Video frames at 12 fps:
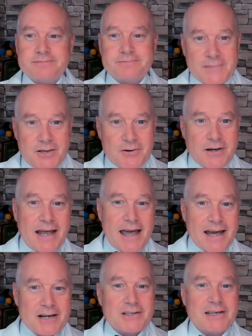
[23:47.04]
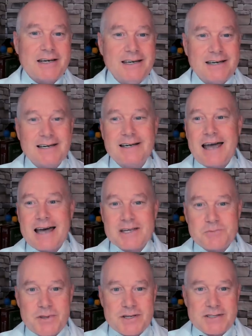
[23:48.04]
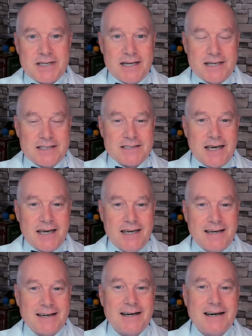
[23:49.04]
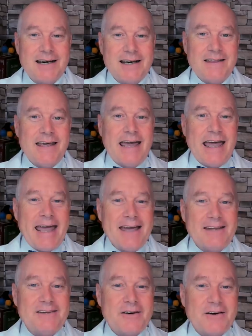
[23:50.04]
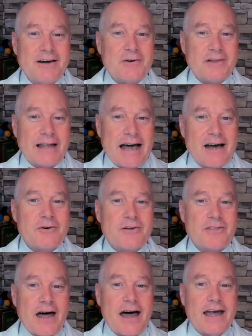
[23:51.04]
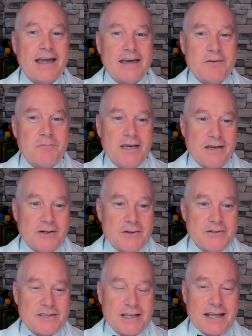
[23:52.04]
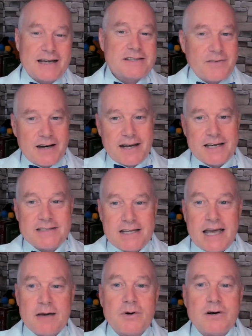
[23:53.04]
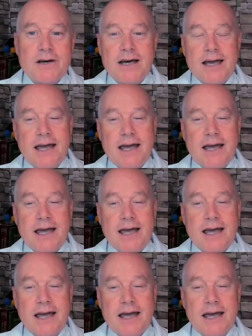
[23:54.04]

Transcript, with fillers: you can actually as per the CDC, the anterior lateral thigh can be used. They actually have a nice table.